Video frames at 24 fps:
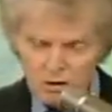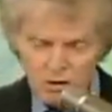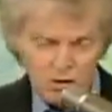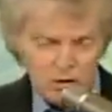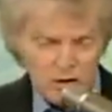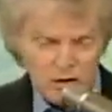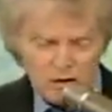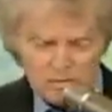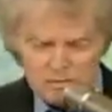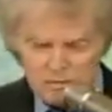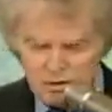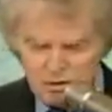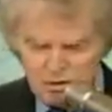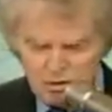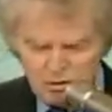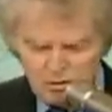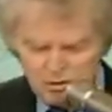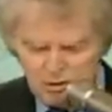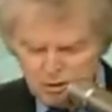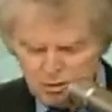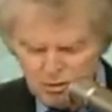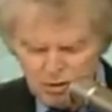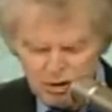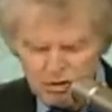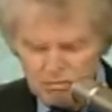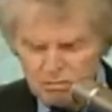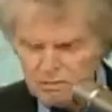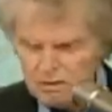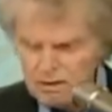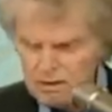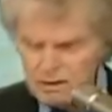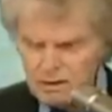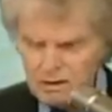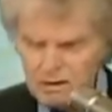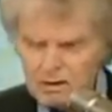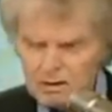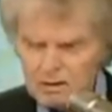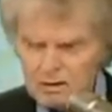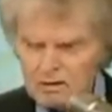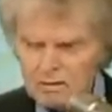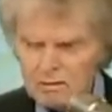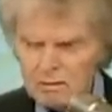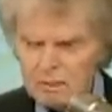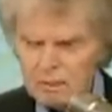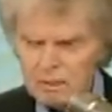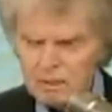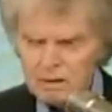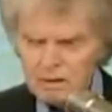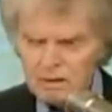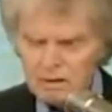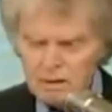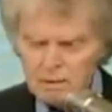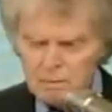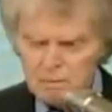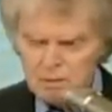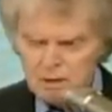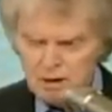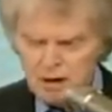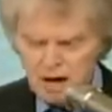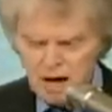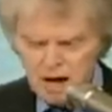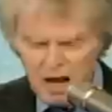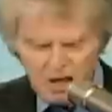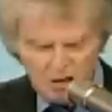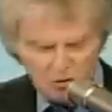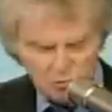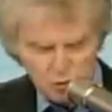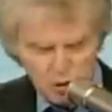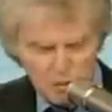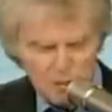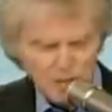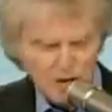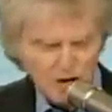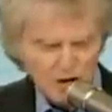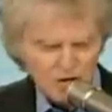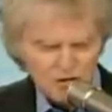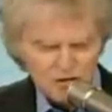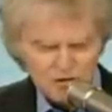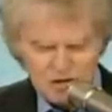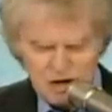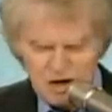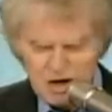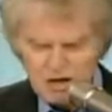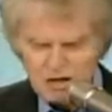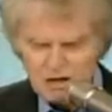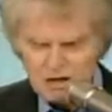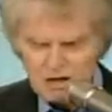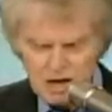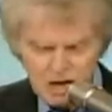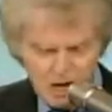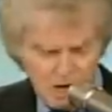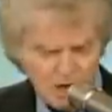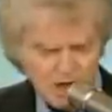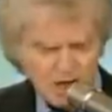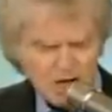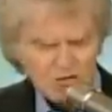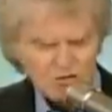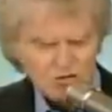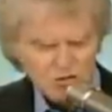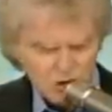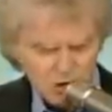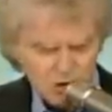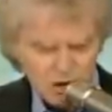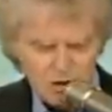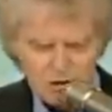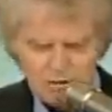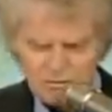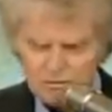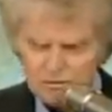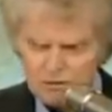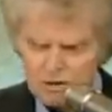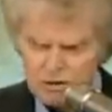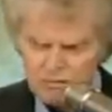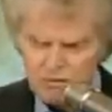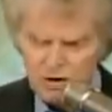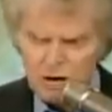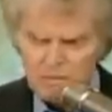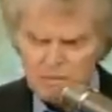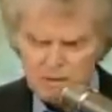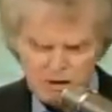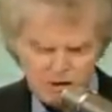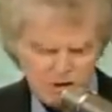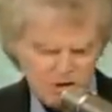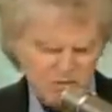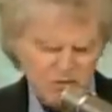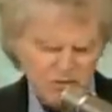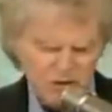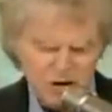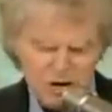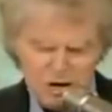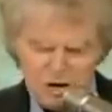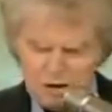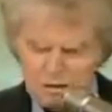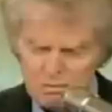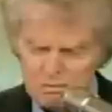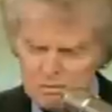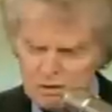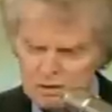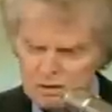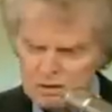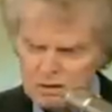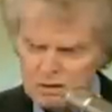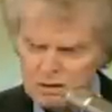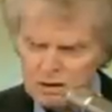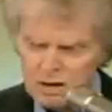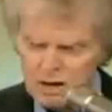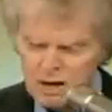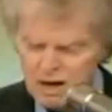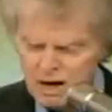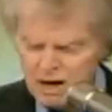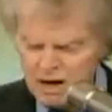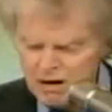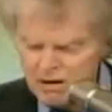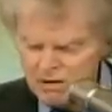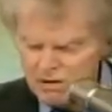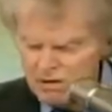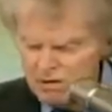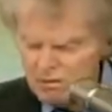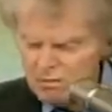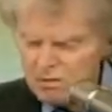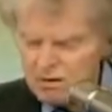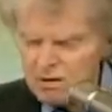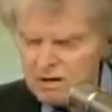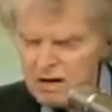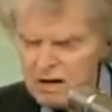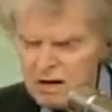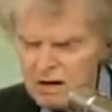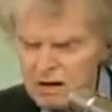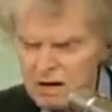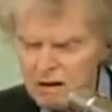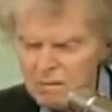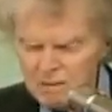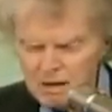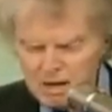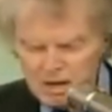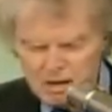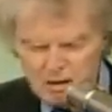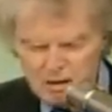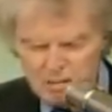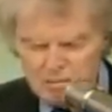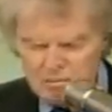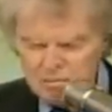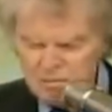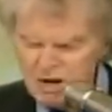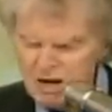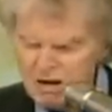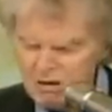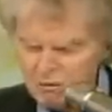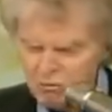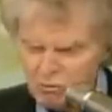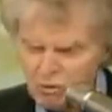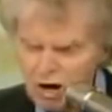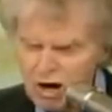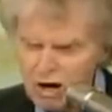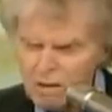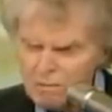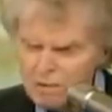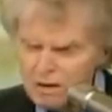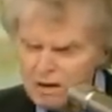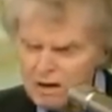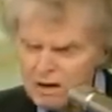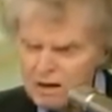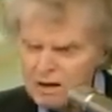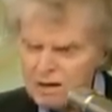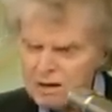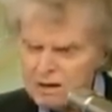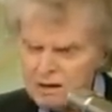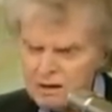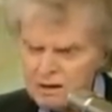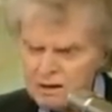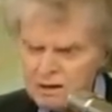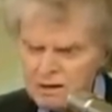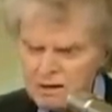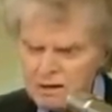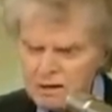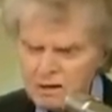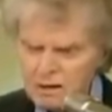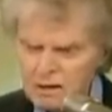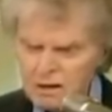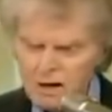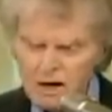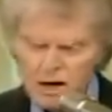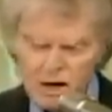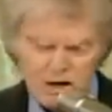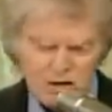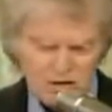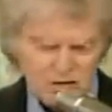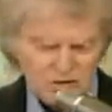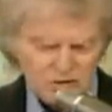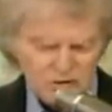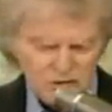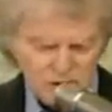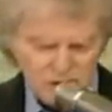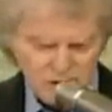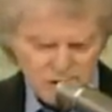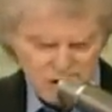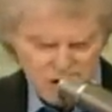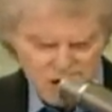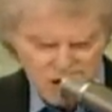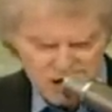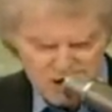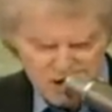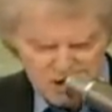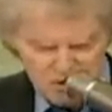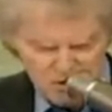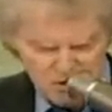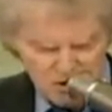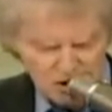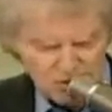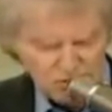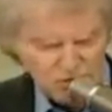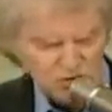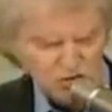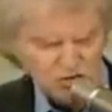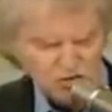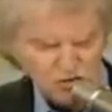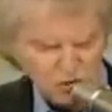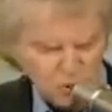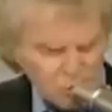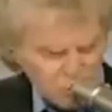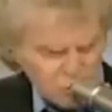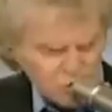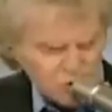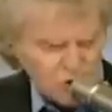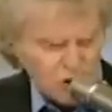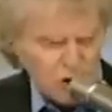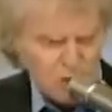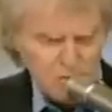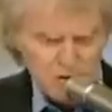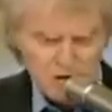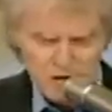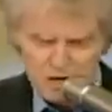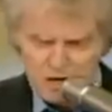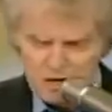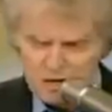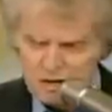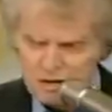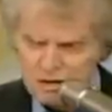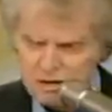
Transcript: Though he put an ass whooping on John King, and he should have. Good for him. And Mitt Romney. Honest to God, he's a suit dummy.